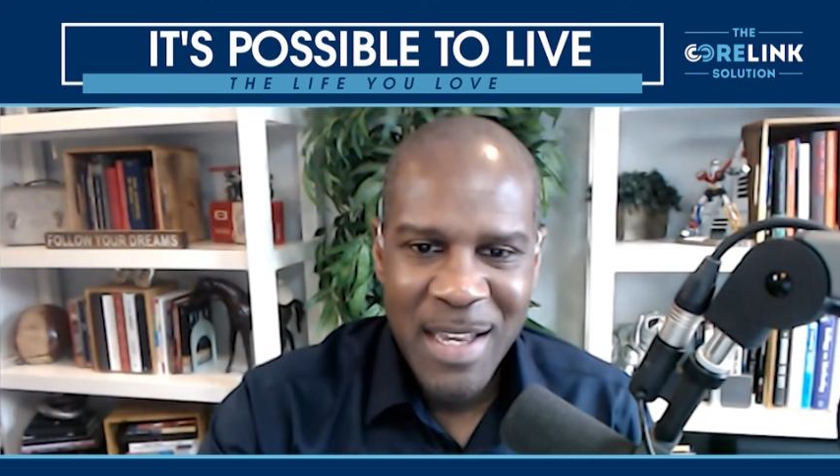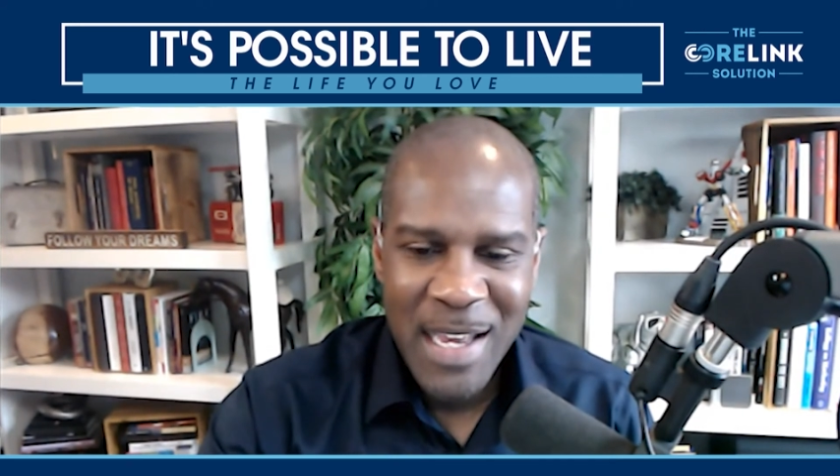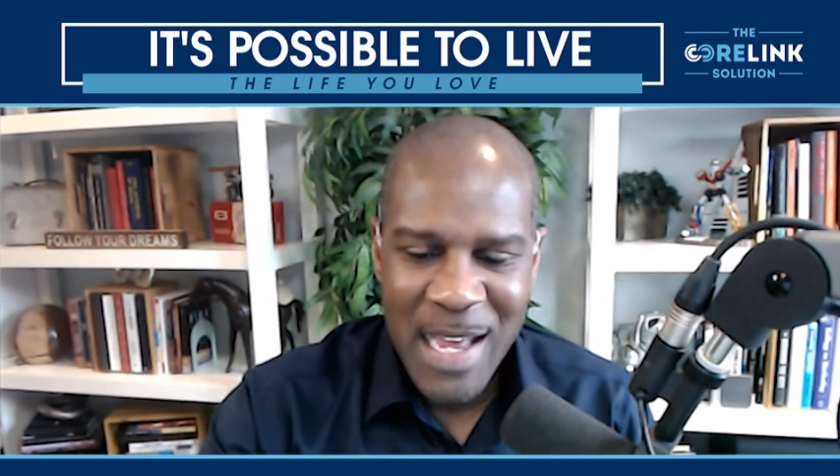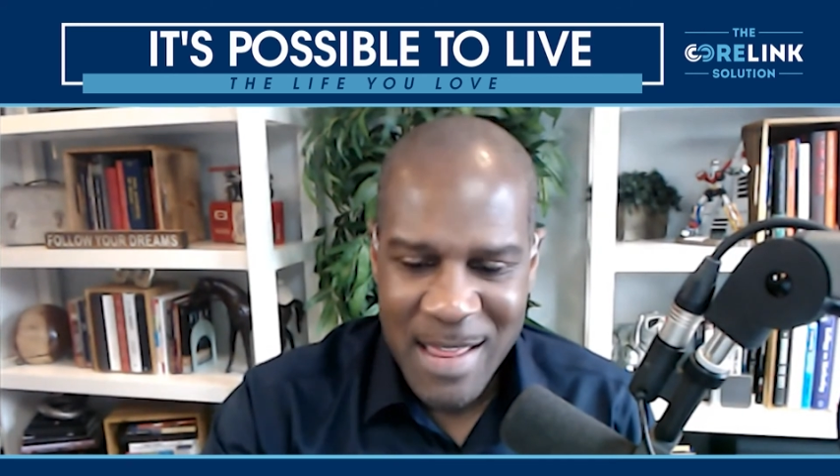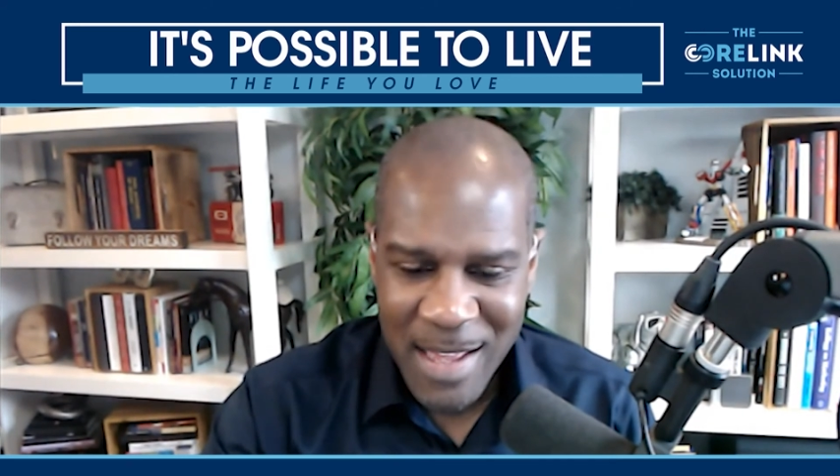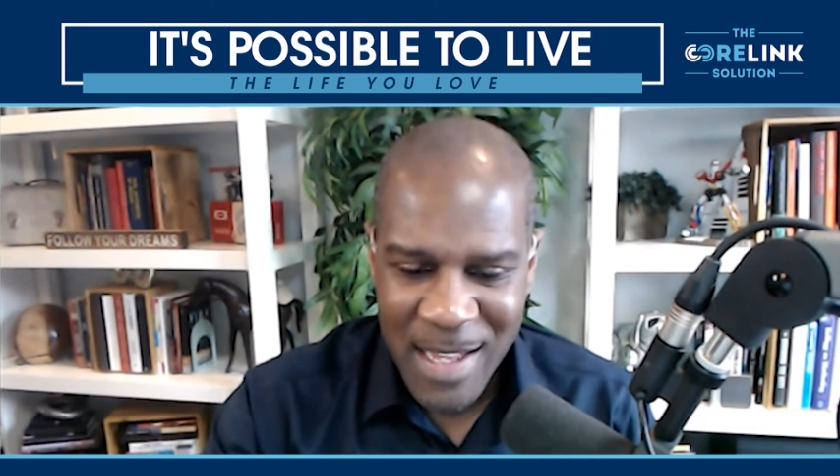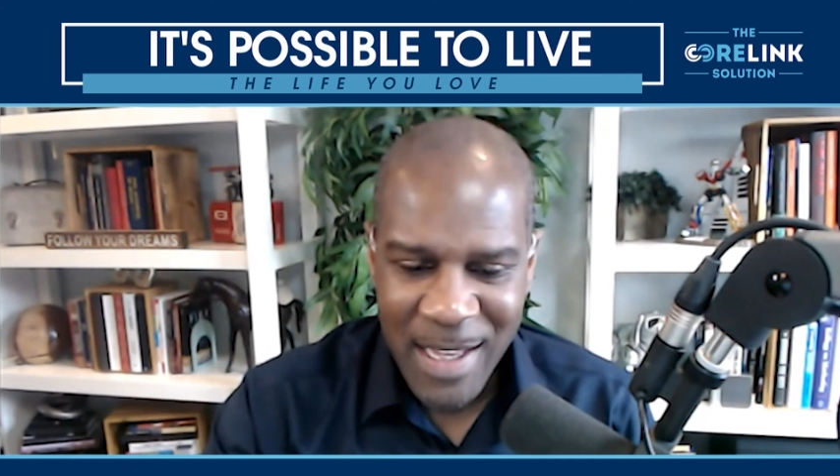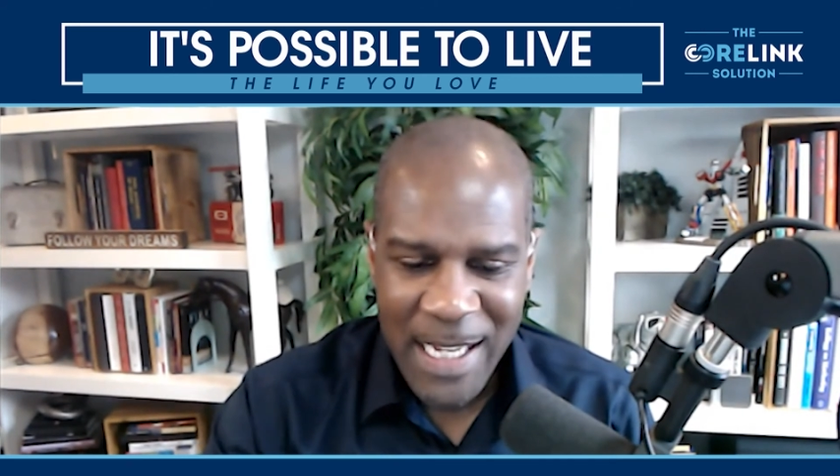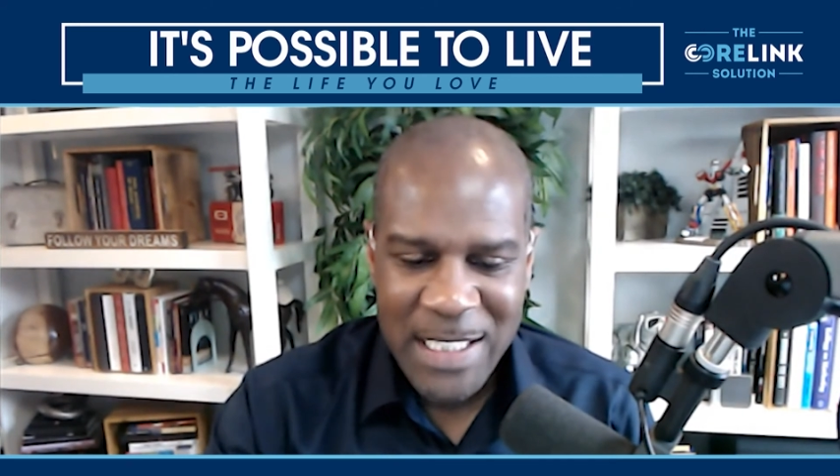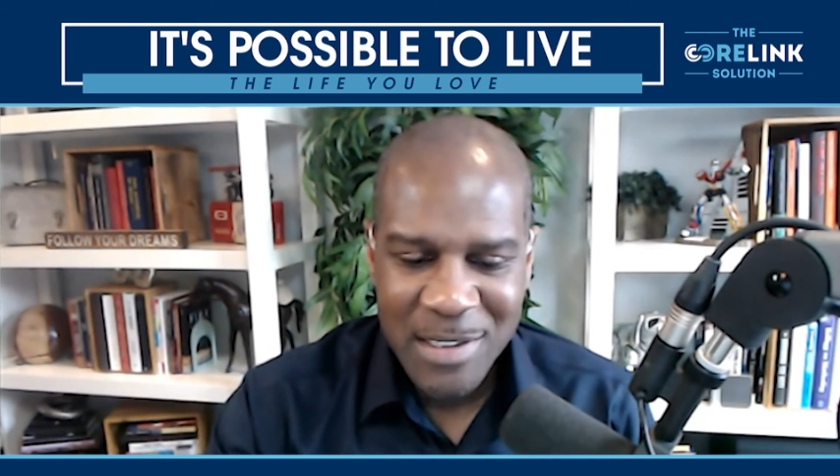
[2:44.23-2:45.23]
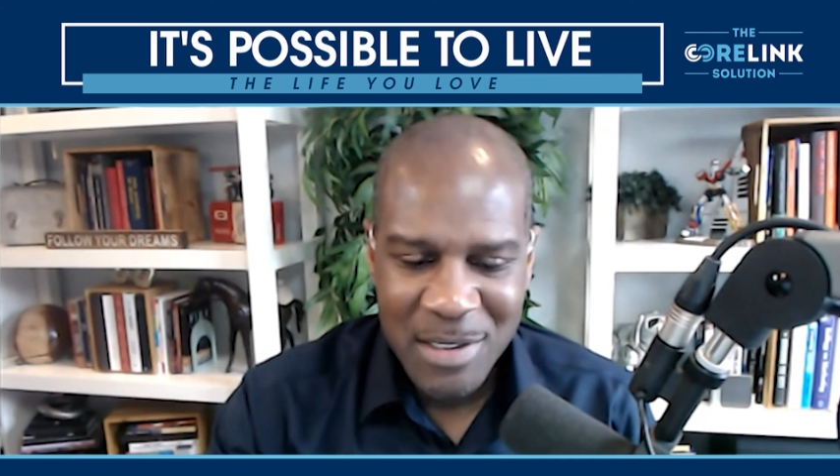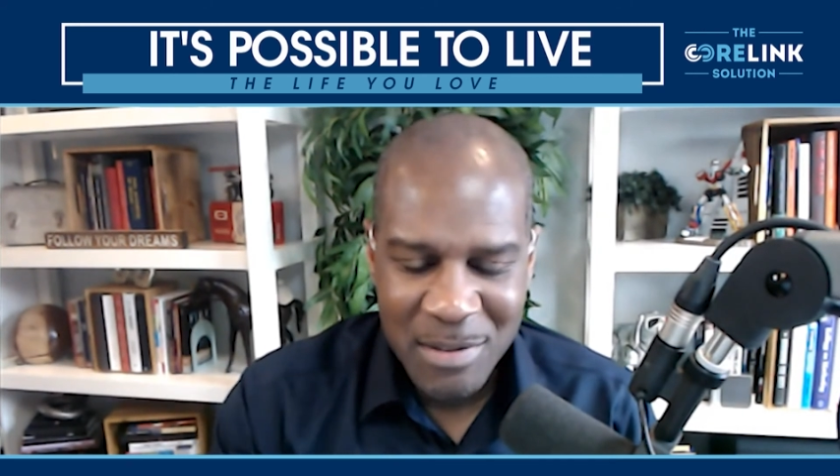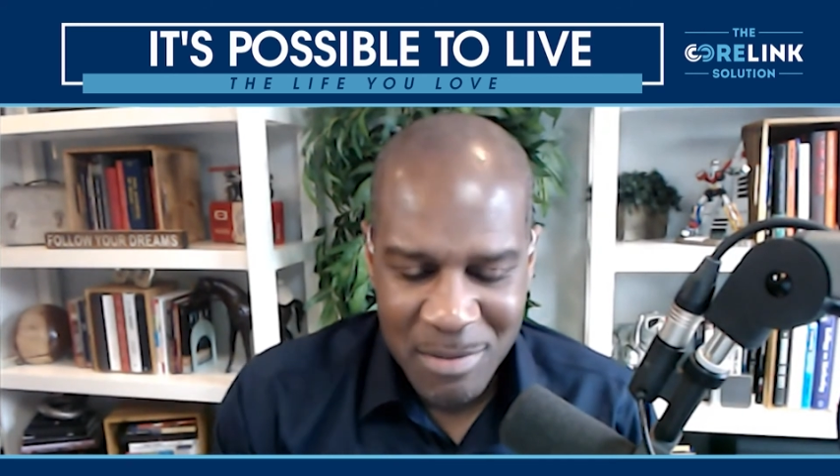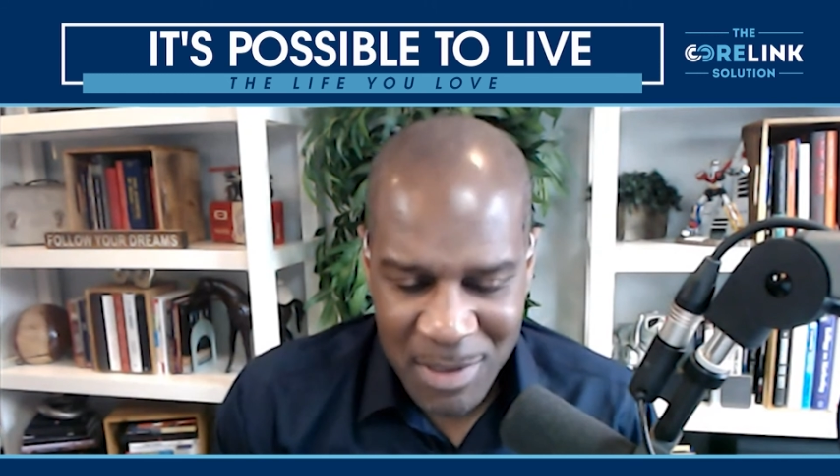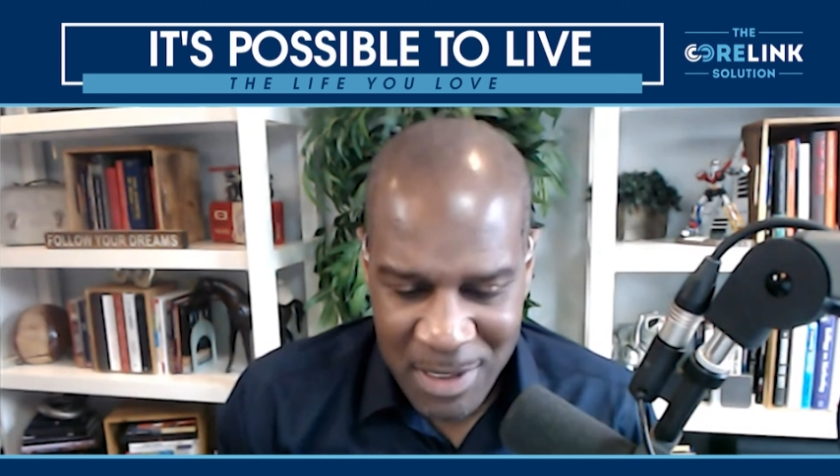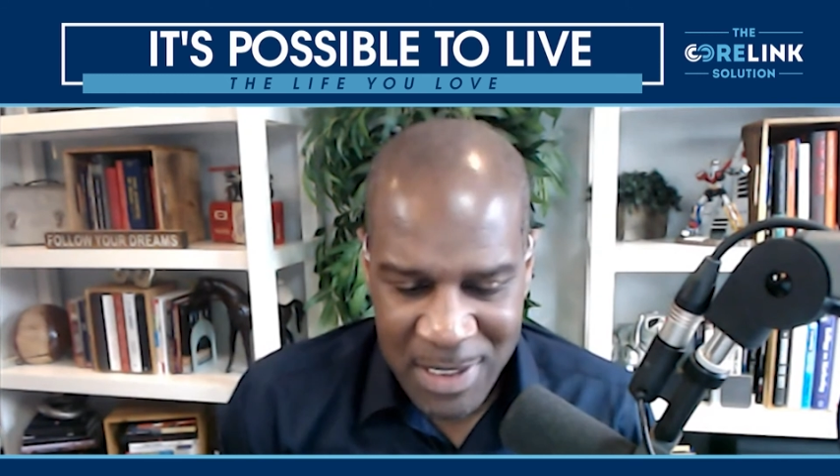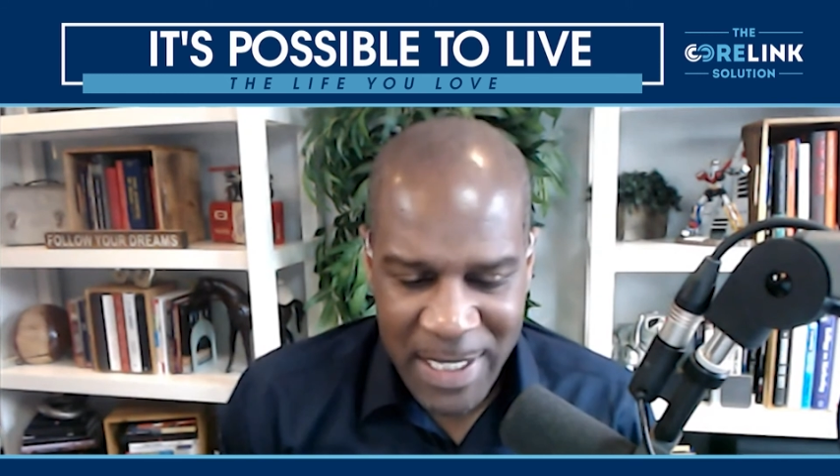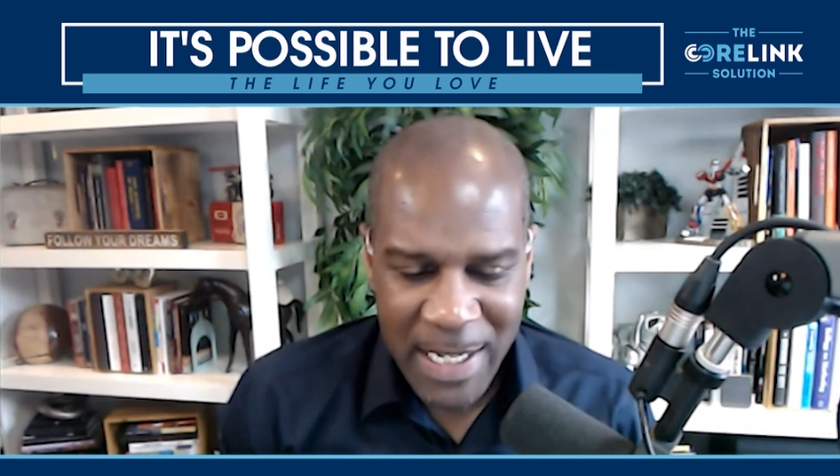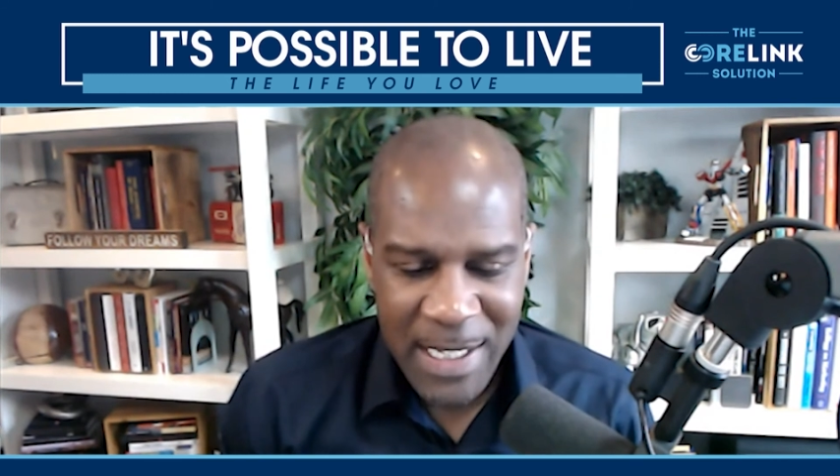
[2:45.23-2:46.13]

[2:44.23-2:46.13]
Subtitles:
And then like standing